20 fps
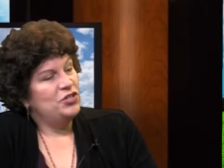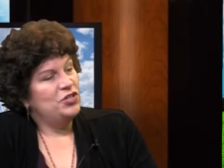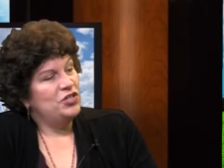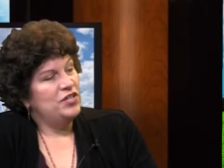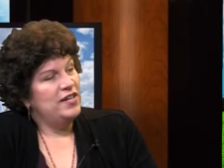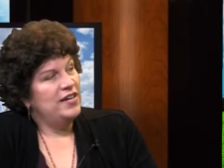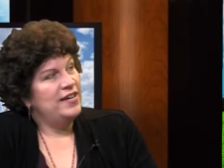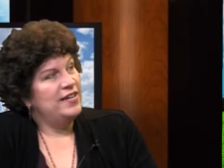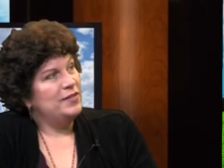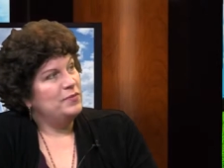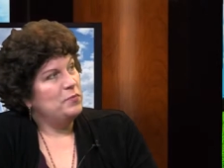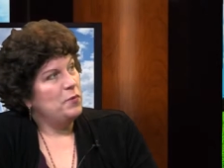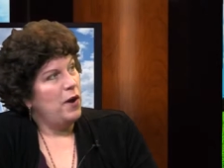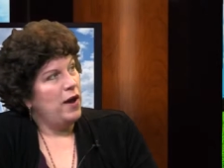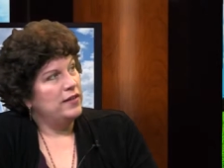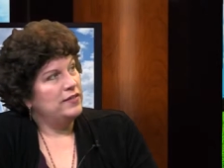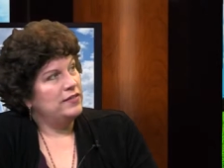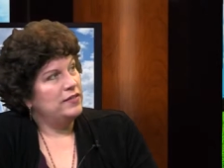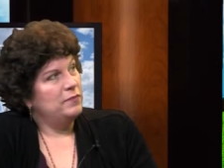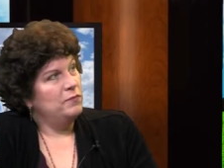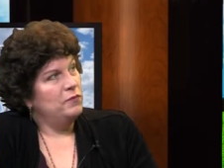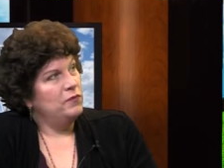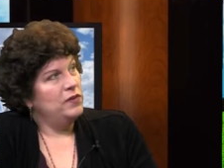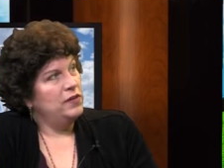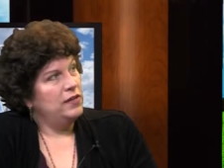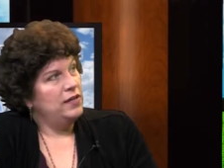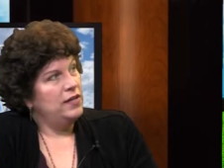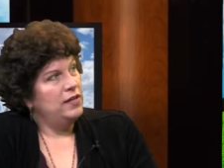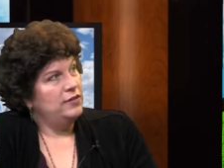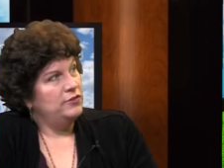she has brought some
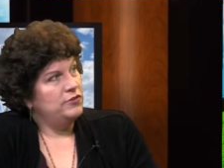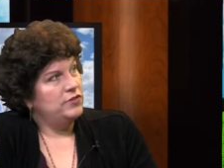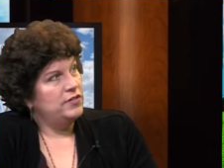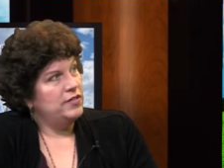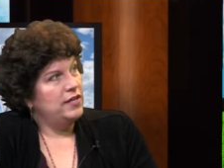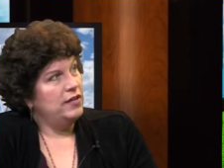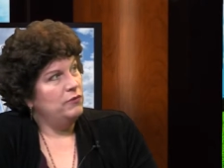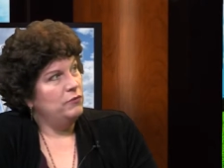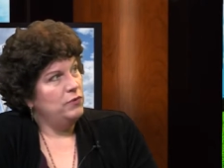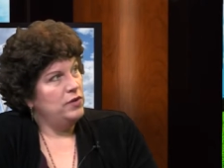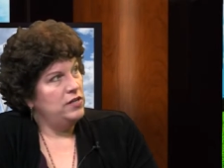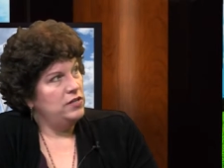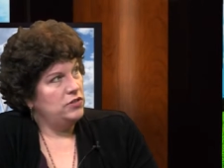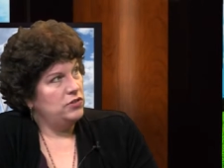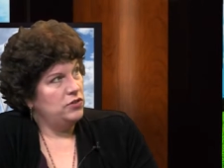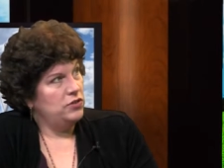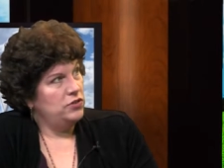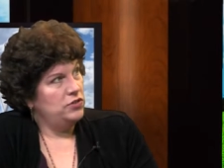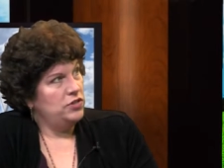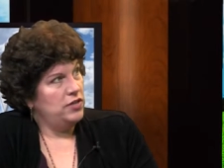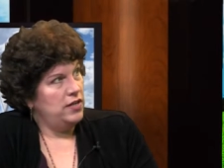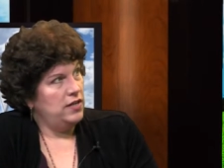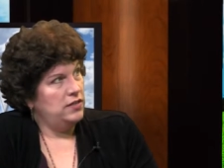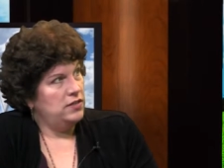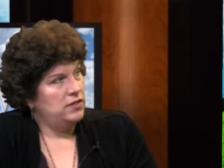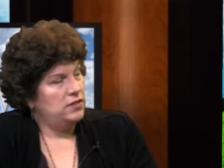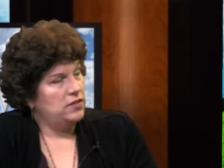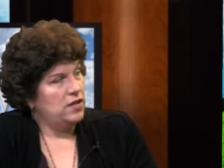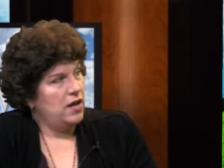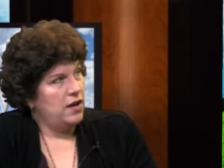really interesting mm-hmm. research in
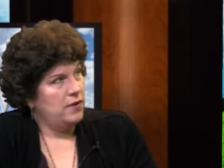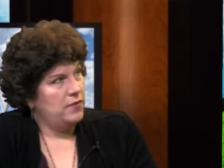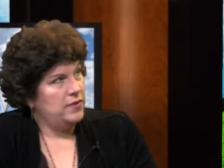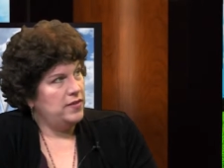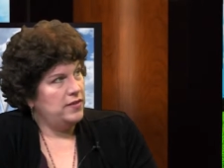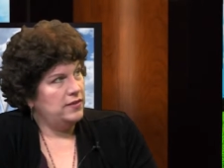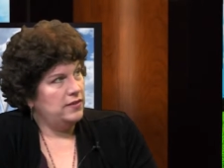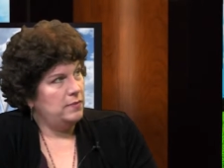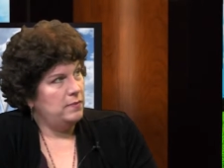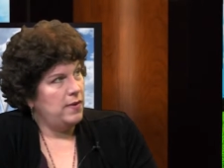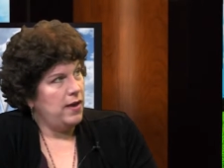to talk with us